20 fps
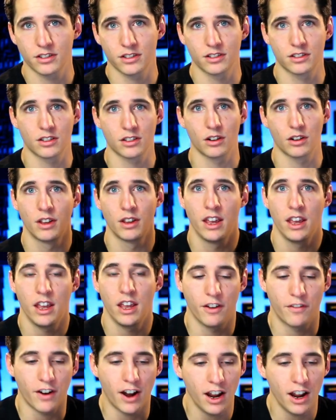And so
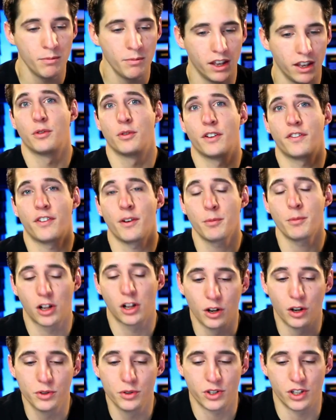if I'm
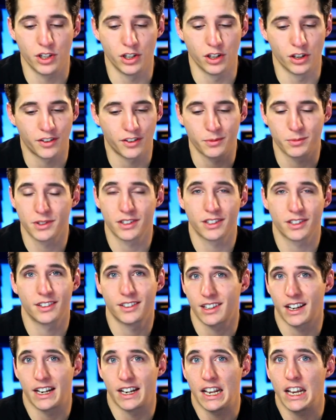close to you, if I'm
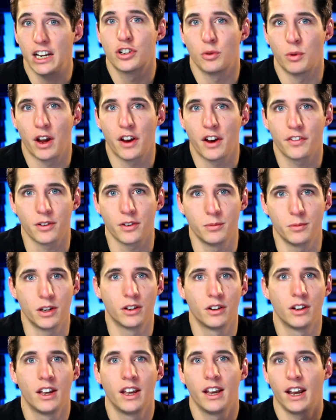say an inch away from you